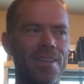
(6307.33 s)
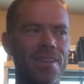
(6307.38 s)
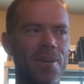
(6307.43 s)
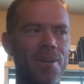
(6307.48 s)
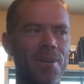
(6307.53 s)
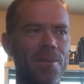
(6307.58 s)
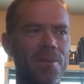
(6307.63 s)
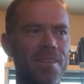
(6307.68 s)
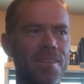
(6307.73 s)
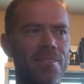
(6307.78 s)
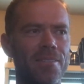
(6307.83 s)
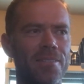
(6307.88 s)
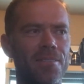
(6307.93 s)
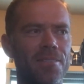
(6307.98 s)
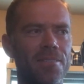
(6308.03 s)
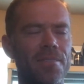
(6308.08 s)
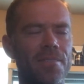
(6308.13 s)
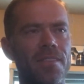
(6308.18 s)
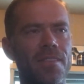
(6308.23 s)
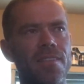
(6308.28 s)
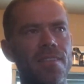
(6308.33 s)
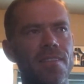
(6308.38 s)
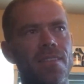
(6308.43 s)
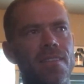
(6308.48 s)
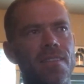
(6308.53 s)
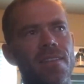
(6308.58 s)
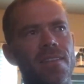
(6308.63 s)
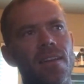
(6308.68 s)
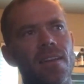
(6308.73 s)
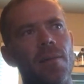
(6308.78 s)
If
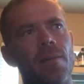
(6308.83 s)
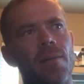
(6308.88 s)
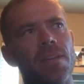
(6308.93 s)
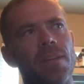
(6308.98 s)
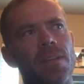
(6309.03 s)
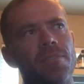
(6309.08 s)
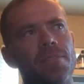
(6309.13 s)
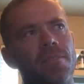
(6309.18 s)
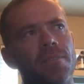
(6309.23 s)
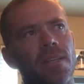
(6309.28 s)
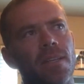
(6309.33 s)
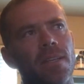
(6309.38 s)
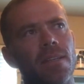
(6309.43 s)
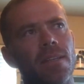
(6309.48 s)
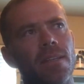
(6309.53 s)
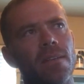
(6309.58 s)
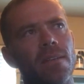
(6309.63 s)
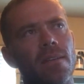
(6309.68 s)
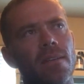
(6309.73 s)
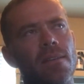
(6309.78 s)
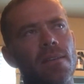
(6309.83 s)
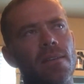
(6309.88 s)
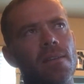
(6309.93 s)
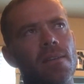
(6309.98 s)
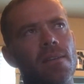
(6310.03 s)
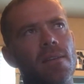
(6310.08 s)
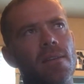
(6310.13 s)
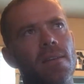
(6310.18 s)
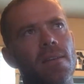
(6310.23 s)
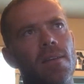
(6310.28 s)
I'm definitely,
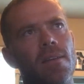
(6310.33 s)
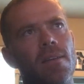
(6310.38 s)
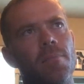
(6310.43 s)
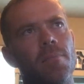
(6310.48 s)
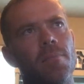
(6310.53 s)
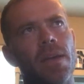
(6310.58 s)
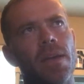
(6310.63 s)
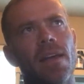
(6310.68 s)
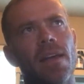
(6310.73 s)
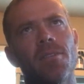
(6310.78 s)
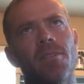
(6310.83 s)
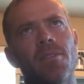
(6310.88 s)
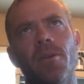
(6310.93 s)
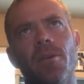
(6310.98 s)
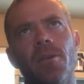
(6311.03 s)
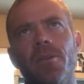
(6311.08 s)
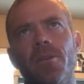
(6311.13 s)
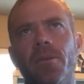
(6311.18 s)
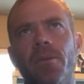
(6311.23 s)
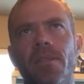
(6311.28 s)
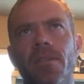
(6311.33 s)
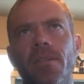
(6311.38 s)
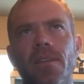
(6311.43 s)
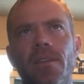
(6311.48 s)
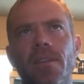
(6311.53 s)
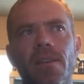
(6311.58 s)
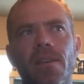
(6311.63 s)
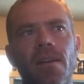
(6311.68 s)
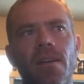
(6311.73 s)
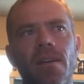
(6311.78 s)
me and Anton are doing
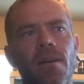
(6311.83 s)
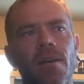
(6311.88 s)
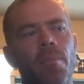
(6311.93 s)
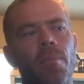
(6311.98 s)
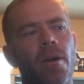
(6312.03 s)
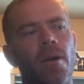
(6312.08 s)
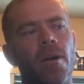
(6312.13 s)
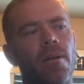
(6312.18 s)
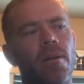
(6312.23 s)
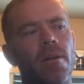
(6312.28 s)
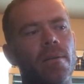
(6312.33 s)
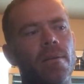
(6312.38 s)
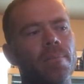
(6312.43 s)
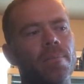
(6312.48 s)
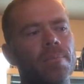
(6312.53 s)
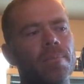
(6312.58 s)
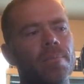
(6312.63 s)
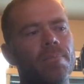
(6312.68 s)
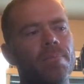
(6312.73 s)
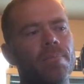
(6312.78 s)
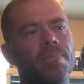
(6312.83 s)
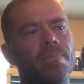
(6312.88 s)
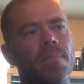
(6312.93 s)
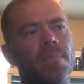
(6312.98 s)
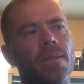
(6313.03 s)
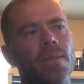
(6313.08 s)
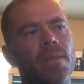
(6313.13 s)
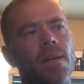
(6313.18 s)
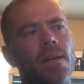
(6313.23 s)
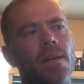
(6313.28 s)
the partner
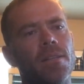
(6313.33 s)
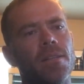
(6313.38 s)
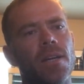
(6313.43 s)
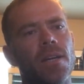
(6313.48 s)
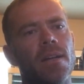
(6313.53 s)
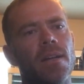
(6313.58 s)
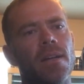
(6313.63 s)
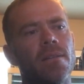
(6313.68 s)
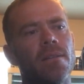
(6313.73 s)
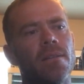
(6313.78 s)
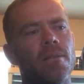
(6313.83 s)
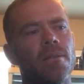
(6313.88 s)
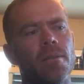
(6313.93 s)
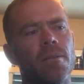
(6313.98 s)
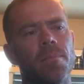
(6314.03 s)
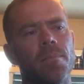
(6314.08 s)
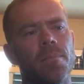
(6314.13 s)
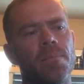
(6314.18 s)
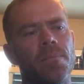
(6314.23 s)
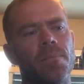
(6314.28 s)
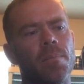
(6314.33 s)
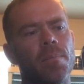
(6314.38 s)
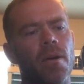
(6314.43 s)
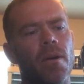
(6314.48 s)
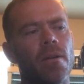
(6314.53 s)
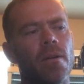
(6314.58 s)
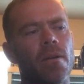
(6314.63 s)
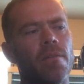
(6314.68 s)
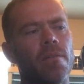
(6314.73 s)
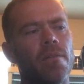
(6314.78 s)
challenge or the
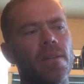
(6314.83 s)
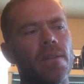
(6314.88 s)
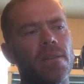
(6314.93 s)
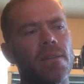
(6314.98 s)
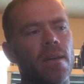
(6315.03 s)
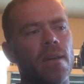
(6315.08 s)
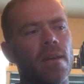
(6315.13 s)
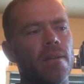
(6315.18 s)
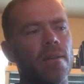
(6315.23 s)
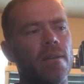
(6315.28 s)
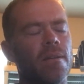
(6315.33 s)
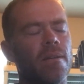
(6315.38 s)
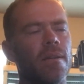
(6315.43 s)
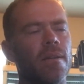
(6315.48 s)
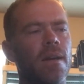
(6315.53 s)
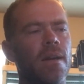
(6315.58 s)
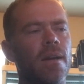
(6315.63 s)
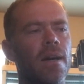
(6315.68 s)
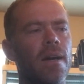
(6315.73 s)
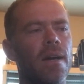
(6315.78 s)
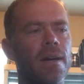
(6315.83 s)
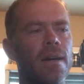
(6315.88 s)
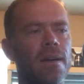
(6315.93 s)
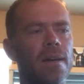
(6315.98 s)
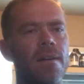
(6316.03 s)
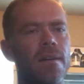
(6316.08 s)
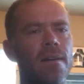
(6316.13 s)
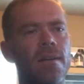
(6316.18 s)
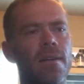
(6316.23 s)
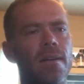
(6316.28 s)
partner event together.
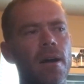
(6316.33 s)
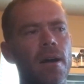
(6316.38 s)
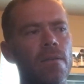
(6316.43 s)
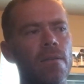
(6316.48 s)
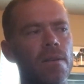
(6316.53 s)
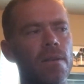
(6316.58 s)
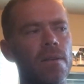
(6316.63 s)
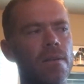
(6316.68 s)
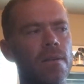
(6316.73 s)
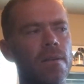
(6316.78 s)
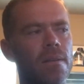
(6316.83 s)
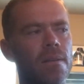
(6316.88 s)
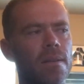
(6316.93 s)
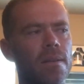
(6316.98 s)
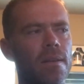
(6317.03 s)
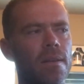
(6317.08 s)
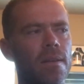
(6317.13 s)
However,